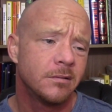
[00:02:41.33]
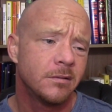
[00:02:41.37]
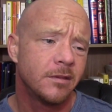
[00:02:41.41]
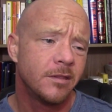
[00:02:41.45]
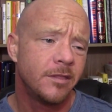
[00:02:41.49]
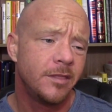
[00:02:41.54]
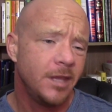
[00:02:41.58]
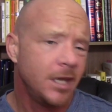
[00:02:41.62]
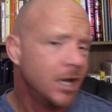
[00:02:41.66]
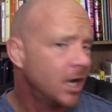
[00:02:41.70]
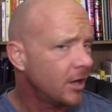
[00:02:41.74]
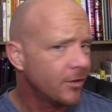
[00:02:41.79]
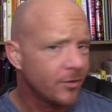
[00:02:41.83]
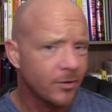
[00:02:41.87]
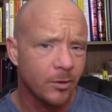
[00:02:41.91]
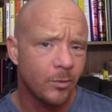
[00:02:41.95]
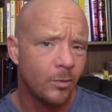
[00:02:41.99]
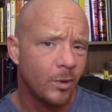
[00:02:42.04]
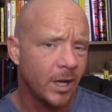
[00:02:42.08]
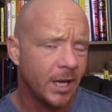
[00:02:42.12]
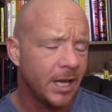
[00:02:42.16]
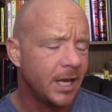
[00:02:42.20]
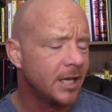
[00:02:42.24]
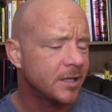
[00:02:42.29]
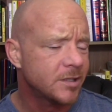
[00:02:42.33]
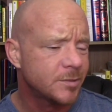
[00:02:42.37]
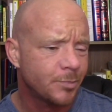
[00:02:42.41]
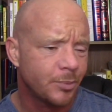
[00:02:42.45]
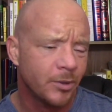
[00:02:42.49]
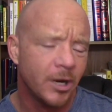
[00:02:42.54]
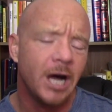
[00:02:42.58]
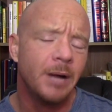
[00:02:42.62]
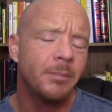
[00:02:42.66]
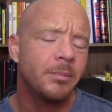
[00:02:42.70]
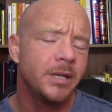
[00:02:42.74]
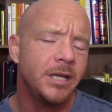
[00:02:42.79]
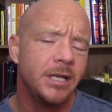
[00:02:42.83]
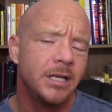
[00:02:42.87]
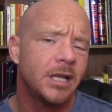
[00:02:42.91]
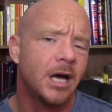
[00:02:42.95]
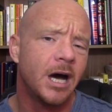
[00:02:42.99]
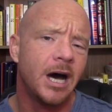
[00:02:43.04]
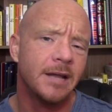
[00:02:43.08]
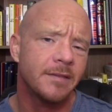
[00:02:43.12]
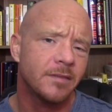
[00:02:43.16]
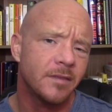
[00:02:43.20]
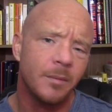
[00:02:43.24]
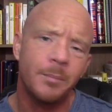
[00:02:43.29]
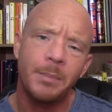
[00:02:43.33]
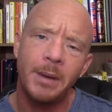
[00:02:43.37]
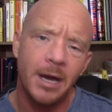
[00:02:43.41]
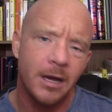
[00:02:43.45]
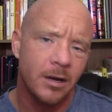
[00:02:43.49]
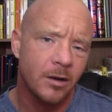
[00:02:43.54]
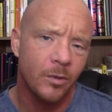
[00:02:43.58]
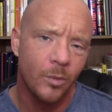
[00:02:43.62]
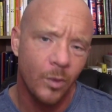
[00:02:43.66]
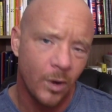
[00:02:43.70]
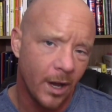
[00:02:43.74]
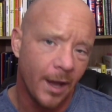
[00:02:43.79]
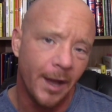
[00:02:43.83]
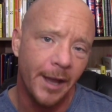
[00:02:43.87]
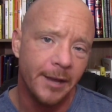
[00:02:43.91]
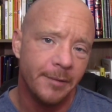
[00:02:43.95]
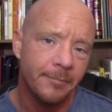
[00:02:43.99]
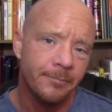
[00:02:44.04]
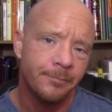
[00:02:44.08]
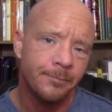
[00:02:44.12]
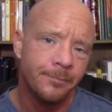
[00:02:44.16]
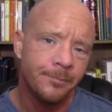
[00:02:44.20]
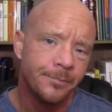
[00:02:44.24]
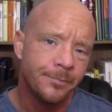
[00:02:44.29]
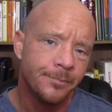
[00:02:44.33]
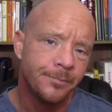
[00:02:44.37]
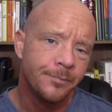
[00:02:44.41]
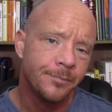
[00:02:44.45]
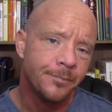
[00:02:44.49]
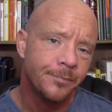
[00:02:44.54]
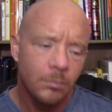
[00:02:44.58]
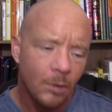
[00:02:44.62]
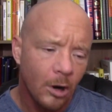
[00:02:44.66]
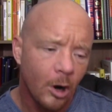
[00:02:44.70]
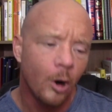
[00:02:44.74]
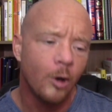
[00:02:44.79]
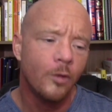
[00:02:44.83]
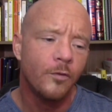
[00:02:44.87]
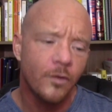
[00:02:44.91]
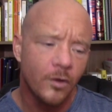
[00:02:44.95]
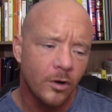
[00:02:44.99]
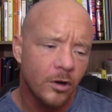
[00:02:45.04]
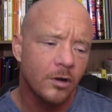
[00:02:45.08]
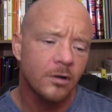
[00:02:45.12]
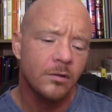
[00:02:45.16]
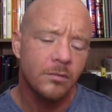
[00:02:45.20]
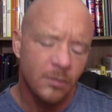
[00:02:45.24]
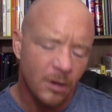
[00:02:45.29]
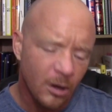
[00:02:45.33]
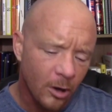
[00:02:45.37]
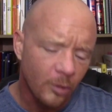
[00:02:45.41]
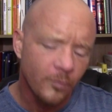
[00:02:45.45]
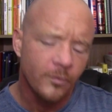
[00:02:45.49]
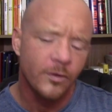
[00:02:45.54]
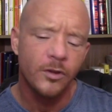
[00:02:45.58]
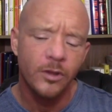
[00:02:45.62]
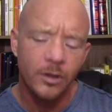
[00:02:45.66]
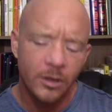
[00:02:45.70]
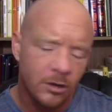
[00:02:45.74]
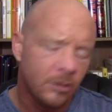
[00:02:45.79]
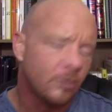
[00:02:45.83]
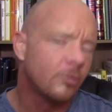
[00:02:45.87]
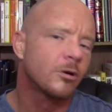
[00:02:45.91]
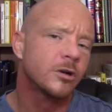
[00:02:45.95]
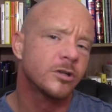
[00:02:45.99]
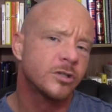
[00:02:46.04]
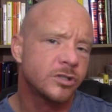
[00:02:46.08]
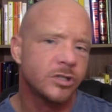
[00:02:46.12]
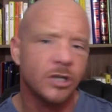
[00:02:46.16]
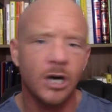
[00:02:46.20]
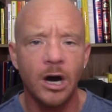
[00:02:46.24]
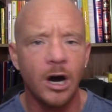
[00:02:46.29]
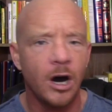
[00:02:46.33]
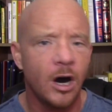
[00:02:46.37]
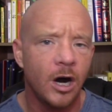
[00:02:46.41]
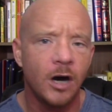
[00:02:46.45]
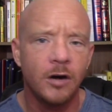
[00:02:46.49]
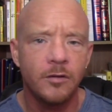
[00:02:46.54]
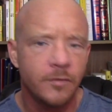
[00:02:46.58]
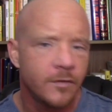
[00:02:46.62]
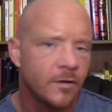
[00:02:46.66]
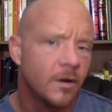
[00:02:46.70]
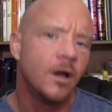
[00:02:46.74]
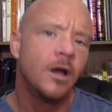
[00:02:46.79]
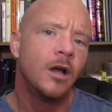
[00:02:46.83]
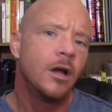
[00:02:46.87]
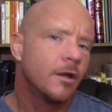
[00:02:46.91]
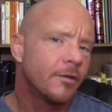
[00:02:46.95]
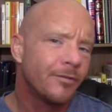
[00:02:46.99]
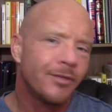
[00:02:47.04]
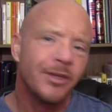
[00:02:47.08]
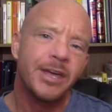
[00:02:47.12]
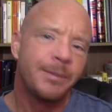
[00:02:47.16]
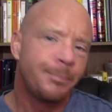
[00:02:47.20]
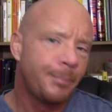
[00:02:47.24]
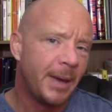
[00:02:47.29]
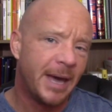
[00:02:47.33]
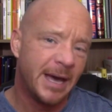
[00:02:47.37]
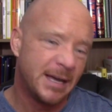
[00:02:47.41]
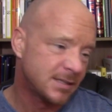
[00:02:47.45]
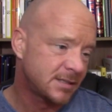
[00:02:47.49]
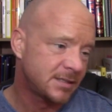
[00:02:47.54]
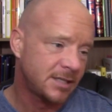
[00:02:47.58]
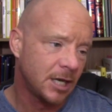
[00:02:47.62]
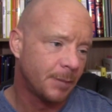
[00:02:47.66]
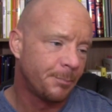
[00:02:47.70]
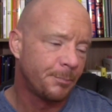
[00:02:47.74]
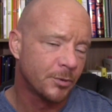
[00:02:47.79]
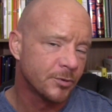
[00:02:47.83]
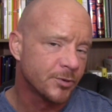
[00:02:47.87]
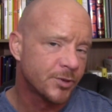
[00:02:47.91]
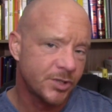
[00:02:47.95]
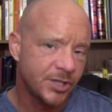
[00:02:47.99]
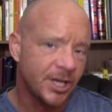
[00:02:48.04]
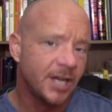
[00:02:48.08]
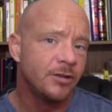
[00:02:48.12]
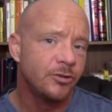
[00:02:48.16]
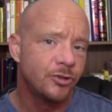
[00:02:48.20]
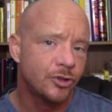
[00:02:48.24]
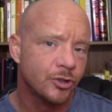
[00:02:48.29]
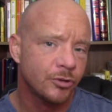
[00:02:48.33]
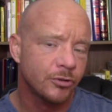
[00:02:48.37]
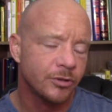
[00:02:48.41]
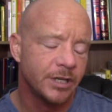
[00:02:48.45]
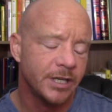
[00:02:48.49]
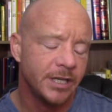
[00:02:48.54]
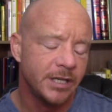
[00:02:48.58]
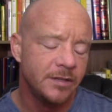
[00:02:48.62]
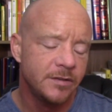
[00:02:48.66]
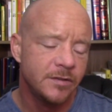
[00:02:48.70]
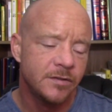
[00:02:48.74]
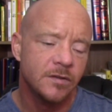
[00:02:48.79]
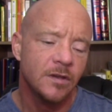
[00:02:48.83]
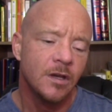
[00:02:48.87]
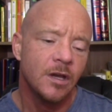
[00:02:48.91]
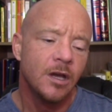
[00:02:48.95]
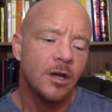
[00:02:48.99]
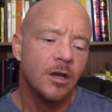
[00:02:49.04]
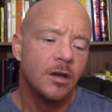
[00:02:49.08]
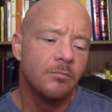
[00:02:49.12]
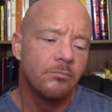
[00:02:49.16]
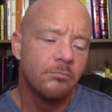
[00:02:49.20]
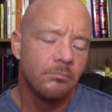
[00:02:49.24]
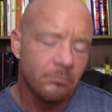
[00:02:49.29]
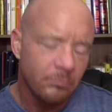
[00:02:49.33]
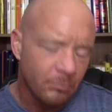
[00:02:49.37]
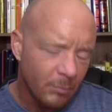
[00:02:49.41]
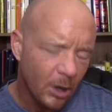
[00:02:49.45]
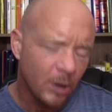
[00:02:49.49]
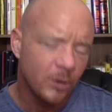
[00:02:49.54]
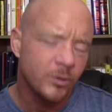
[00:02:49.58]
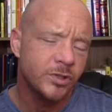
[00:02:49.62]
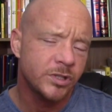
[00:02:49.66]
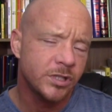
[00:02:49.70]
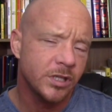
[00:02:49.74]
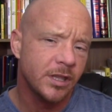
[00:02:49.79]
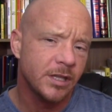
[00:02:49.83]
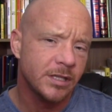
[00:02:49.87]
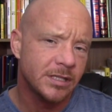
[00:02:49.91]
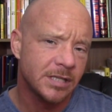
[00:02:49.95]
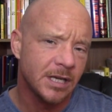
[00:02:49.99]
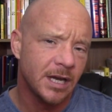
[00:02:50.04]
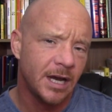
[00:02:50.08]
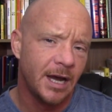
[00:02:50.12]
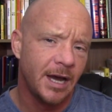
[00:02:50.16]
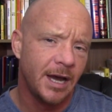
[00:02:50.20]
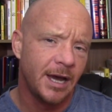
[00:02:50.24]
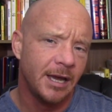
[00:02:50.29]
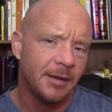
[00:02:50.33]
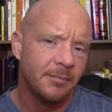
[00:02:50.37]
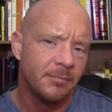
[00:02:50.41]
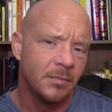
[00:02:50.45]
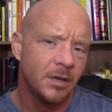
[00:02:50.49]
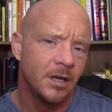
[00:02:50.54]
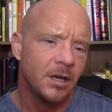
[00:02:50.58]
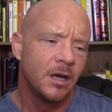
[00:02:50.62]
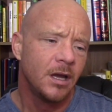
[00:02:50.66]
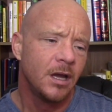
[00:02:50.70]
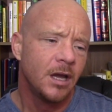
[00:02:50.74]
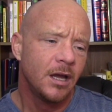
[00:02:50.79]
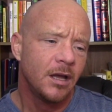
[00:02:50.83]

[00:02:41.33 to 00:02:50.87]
the other way is probably not the better way. Over, over the course of the past couple centuries, most of the time,